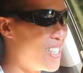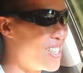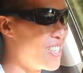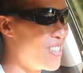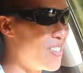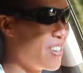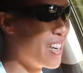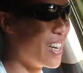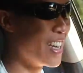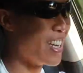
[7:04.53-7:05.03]

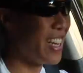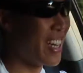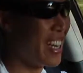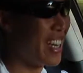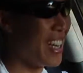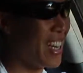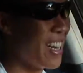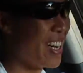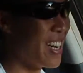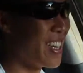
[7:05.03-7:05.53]
to
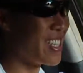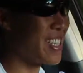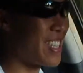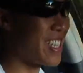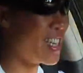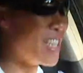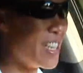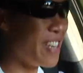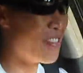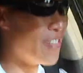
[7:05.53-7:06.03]
a
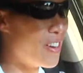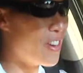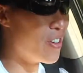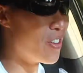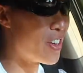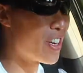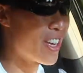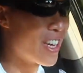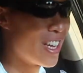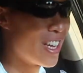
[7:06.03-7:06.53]
skinny folk.